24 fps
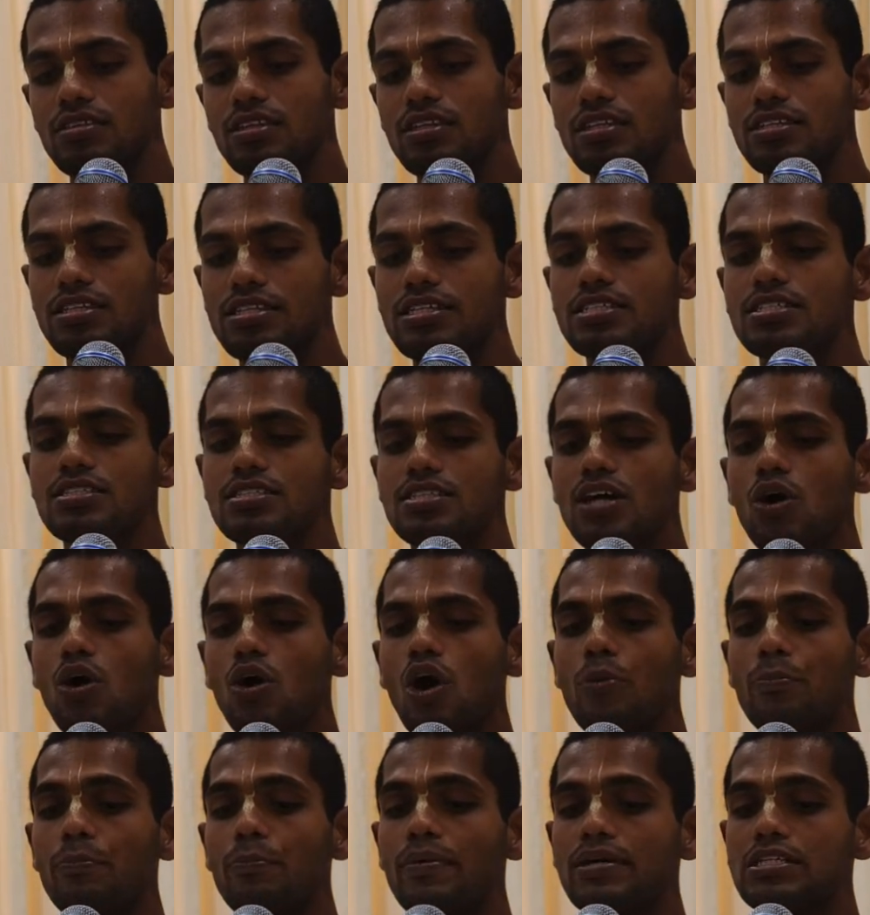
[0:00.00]
This is how
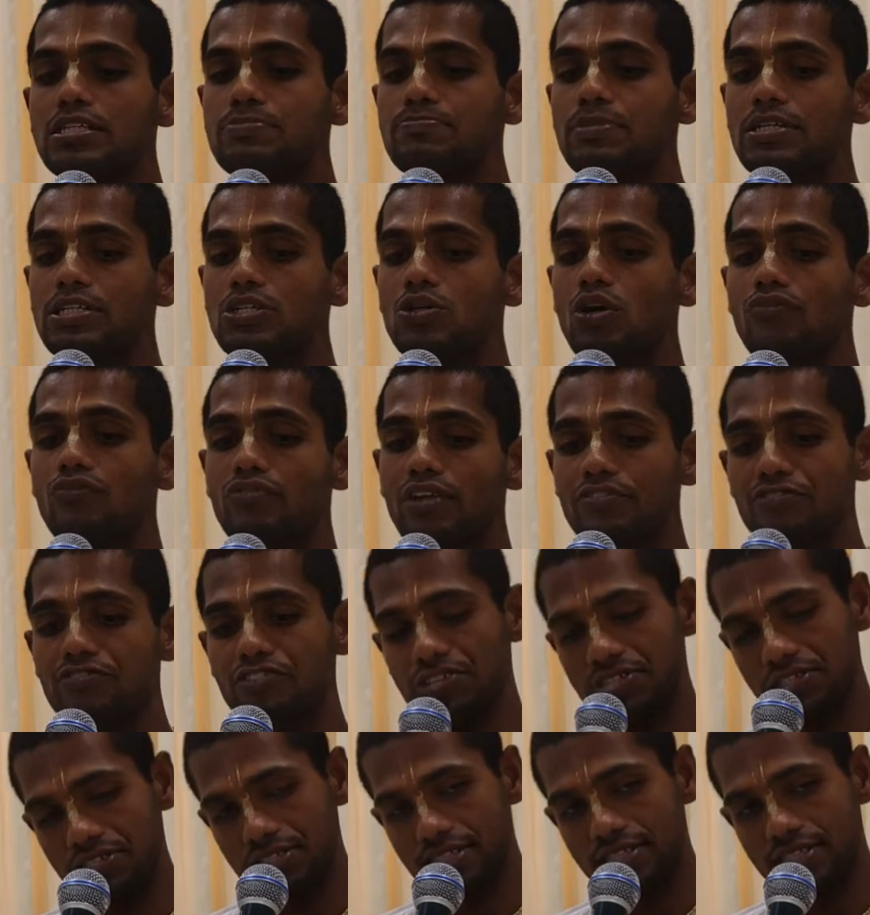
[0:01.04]
our perspective of life
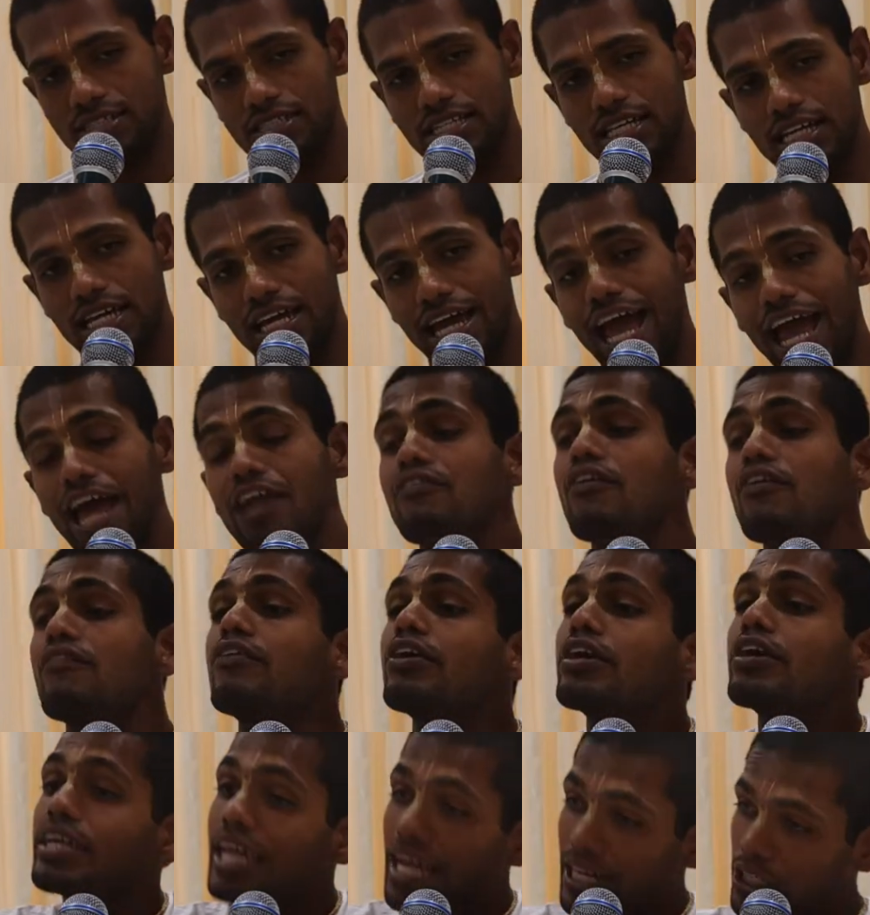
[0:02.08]
changes. And when
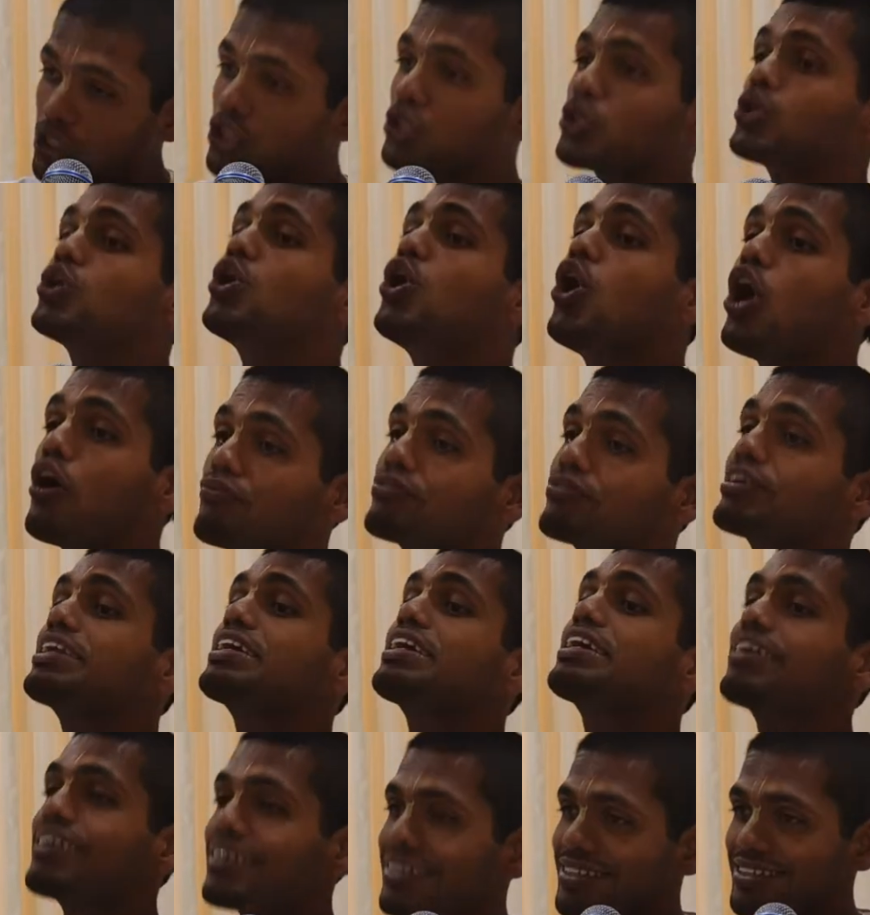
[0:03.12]
we get to know after
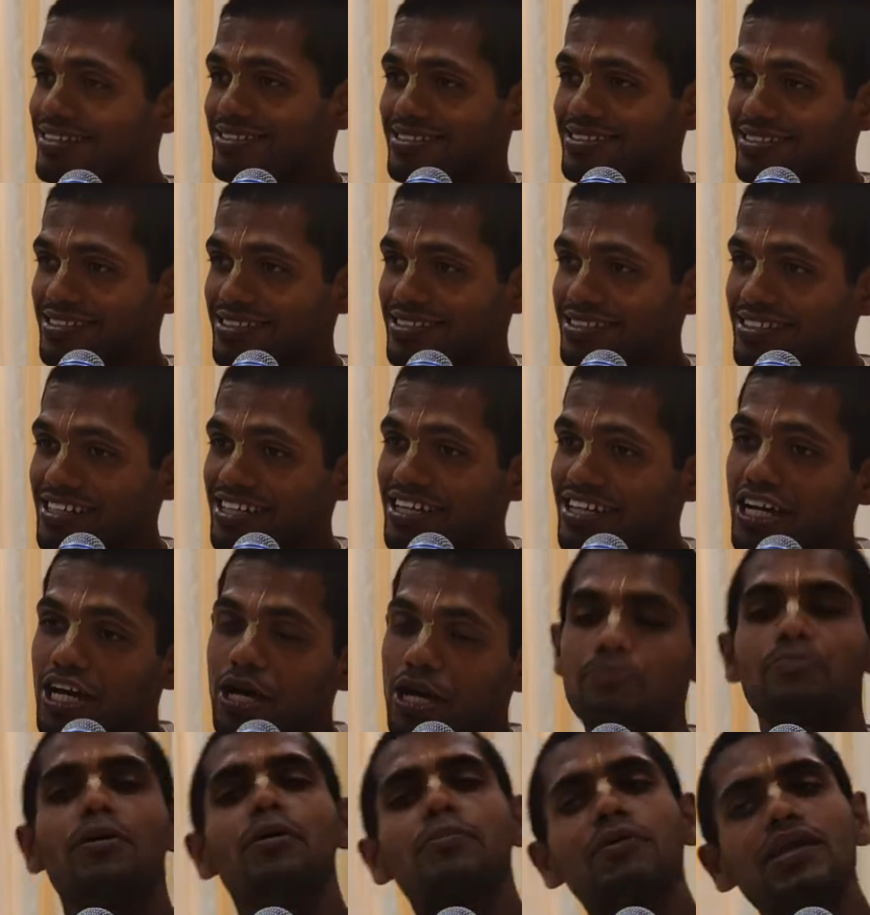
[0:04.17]
hearing this,
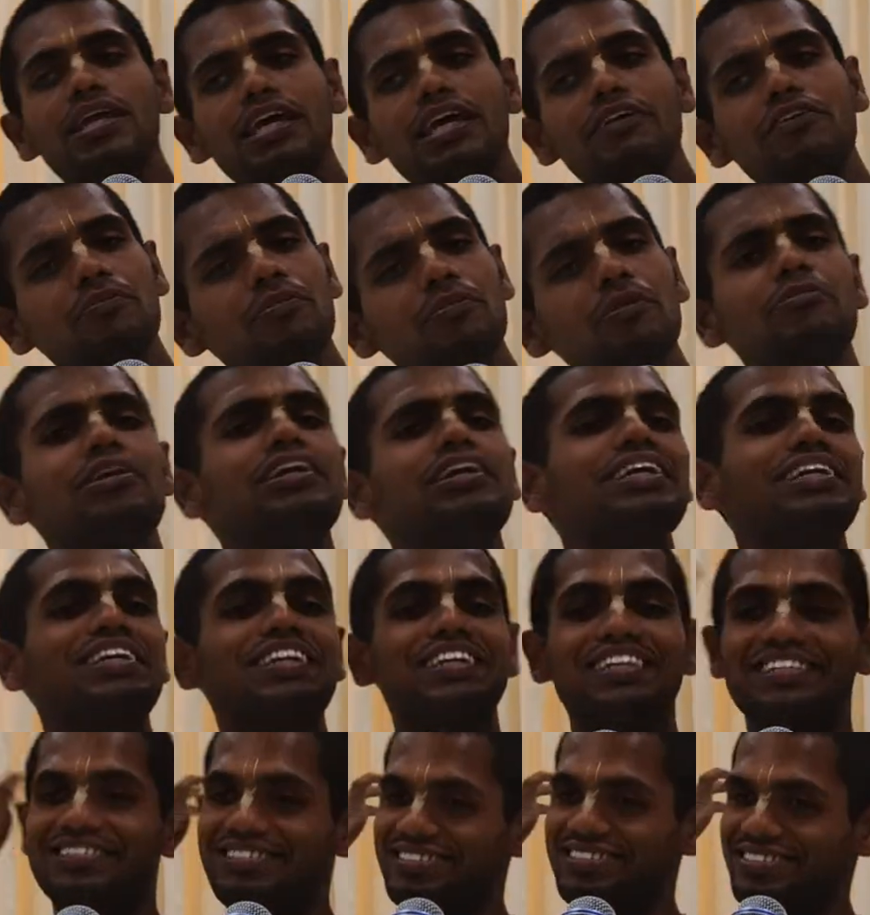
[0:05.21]
people give up
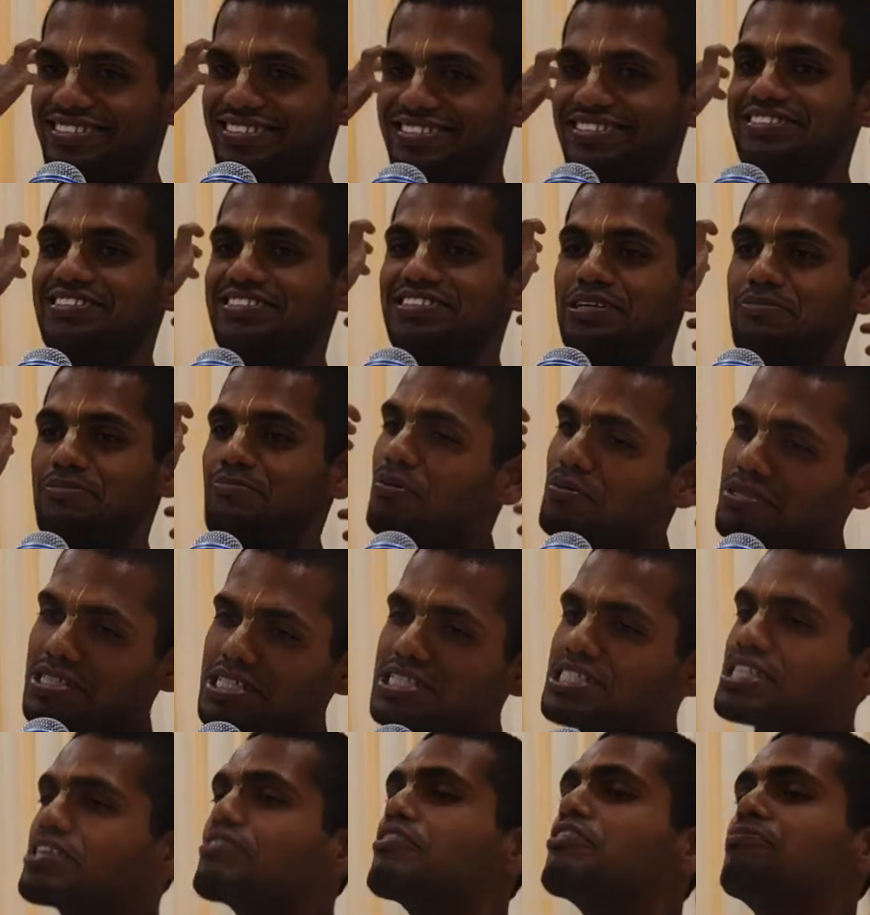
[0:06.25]
immediately. People
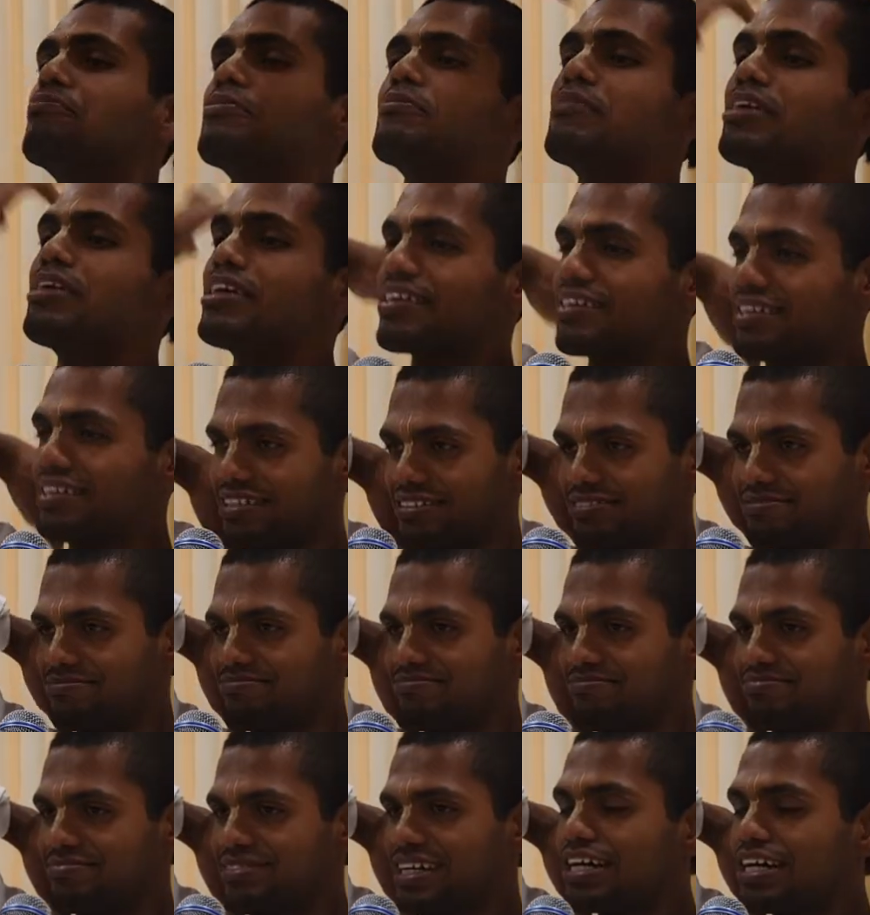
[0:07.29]
just give up immediately.
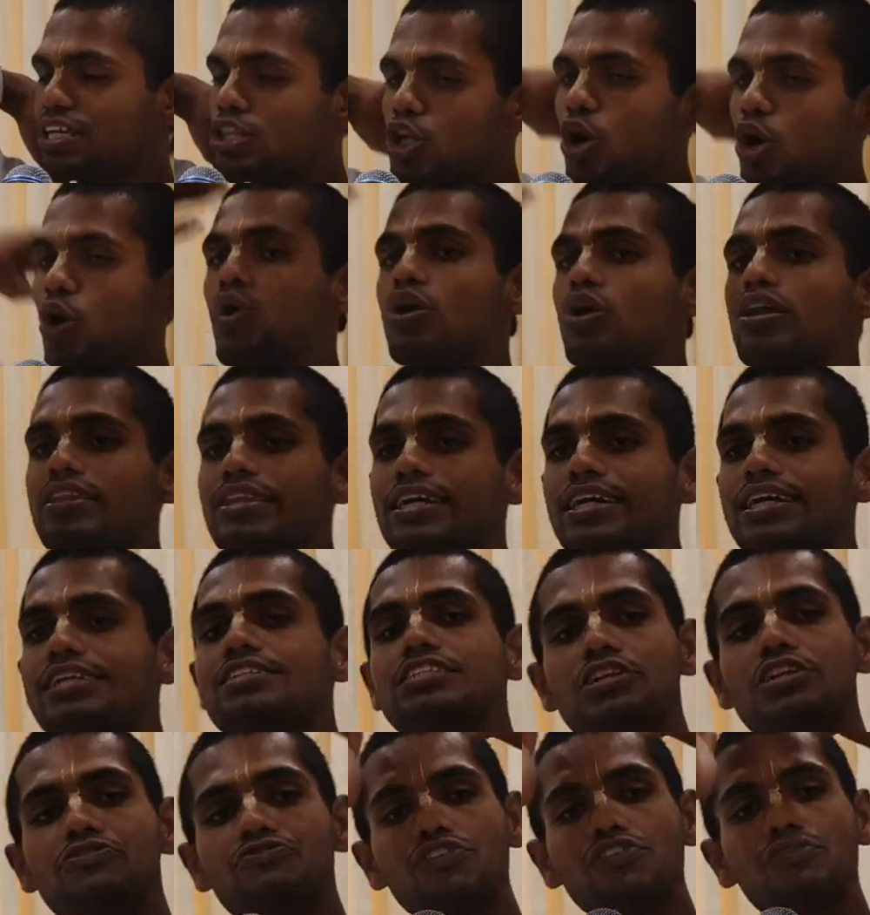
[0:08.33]
The only thing
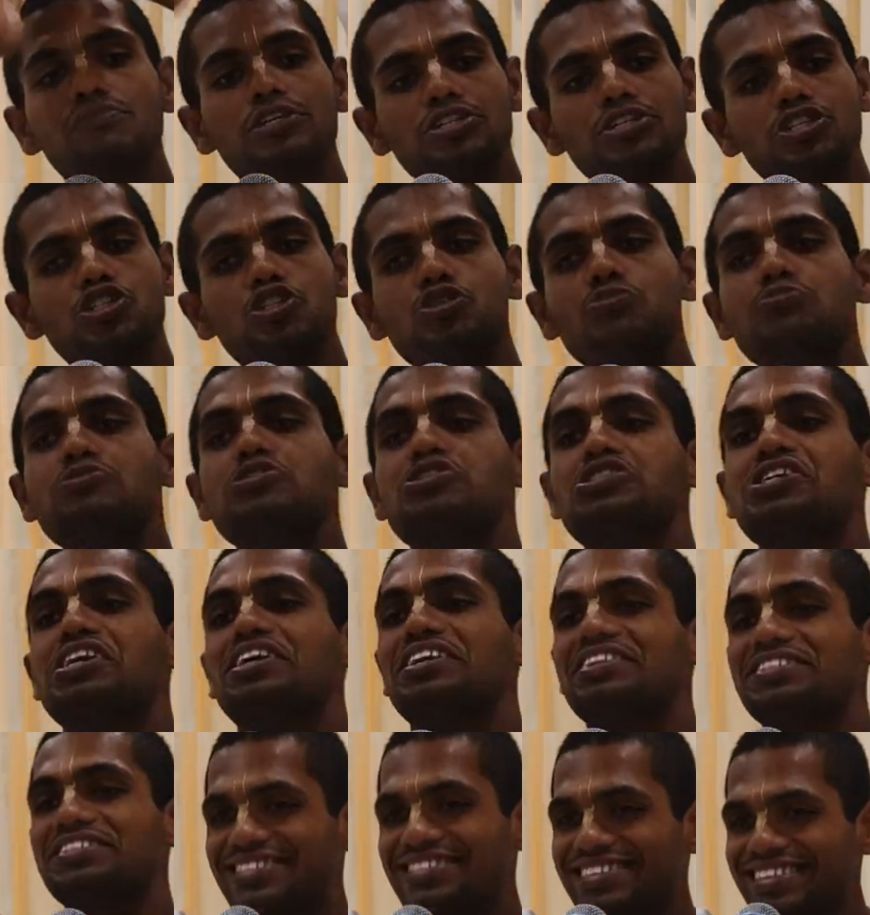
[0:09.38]
is information should be
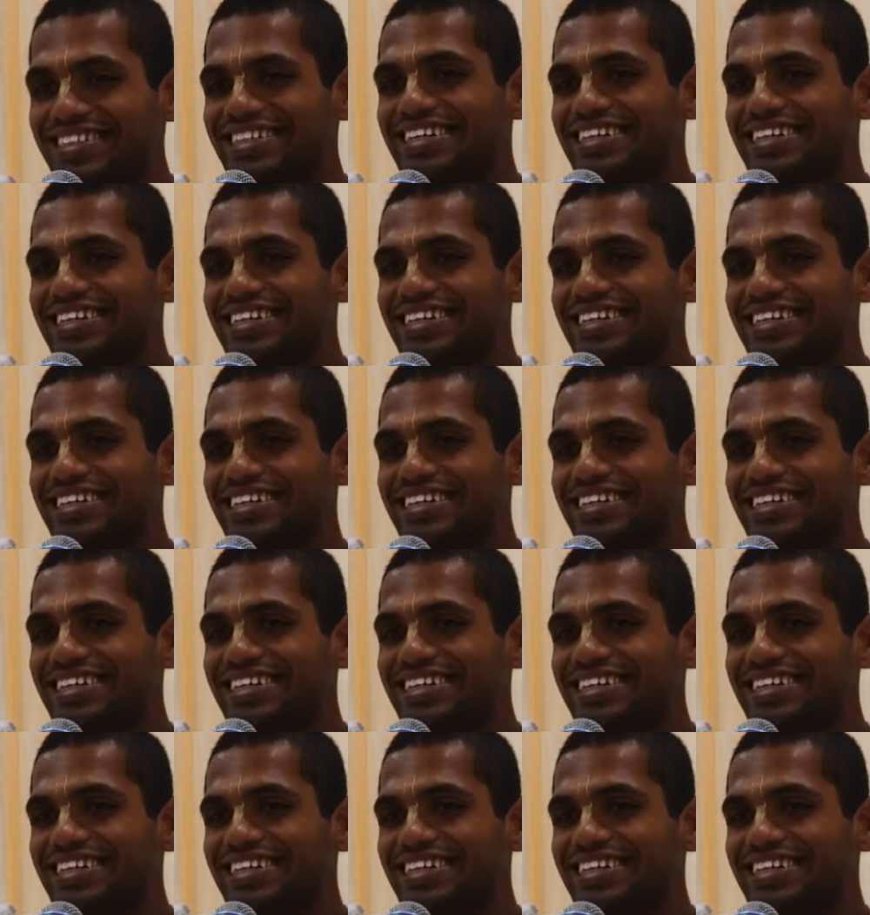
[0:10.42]
shared.